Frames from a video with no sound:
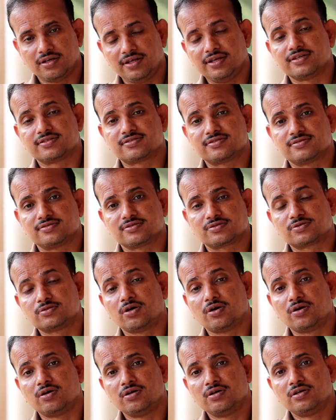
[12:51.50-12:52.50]
Yes,
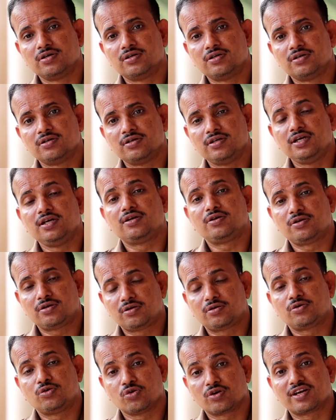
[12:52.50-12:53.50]
so he
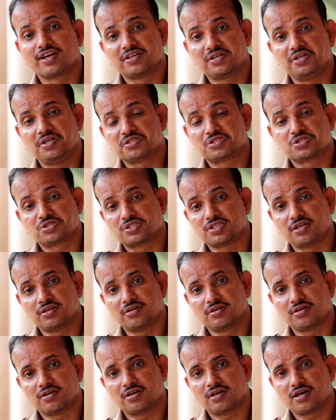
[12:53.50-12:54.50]
took a
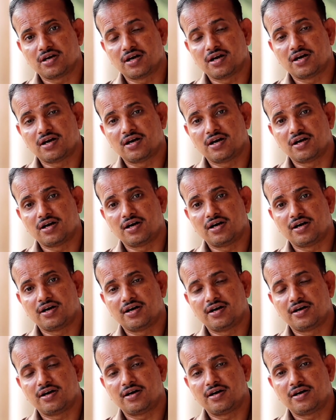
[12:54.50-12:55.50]
decision.
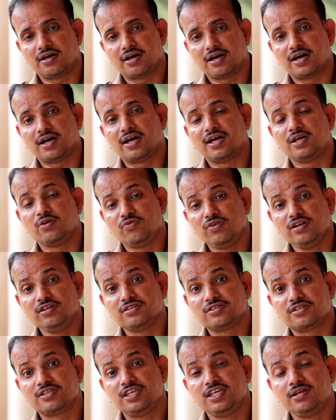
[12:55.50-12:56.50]
I
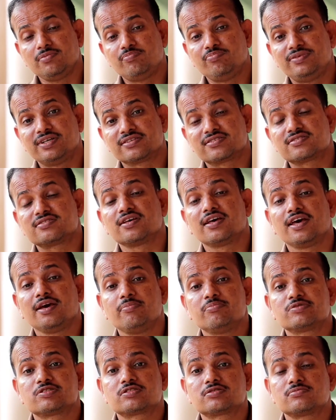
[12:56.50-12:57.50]
will keep the
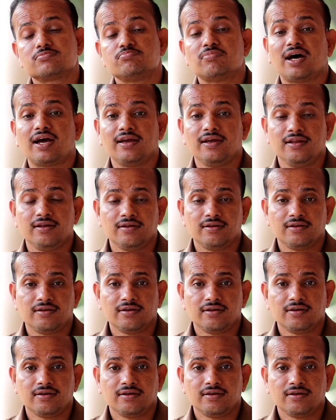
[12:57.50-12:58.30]
same smile